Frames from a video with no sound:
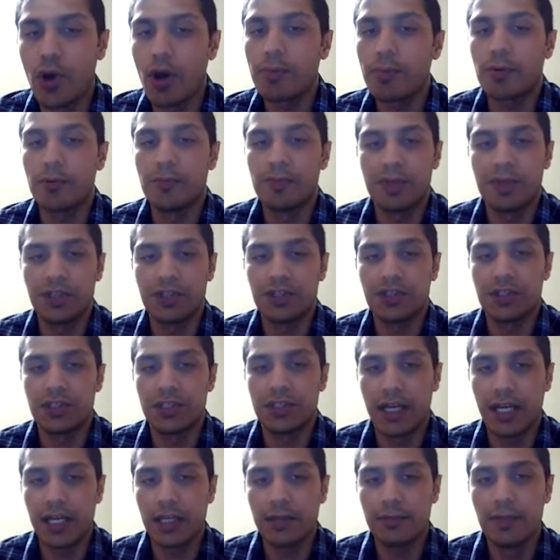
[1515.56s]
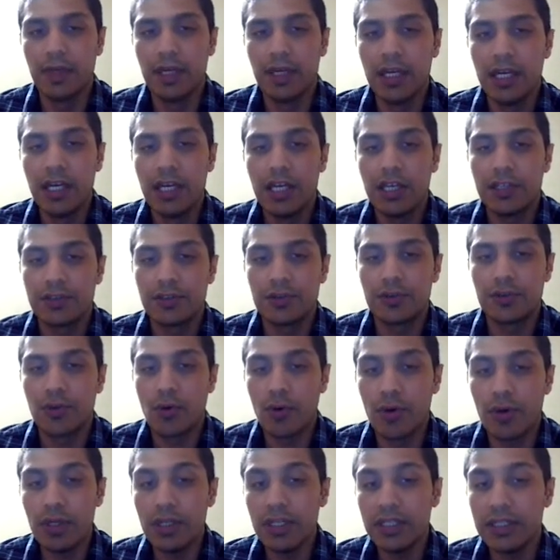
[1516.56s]
job completion time. So
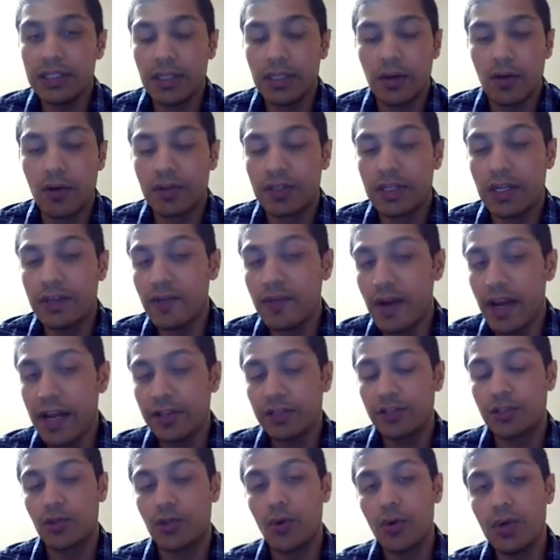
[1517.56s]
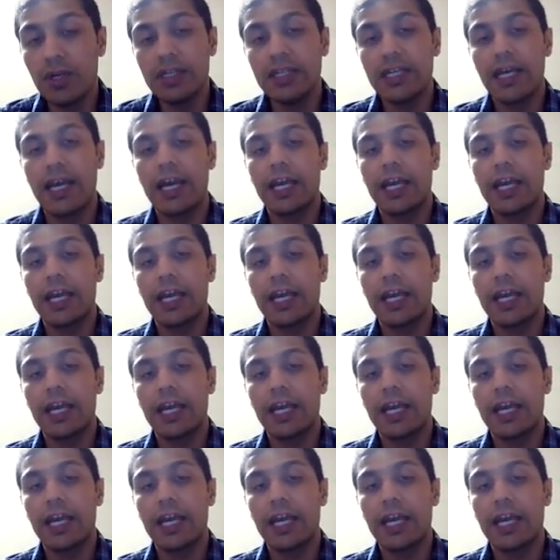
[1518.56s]
total, on the other hand, total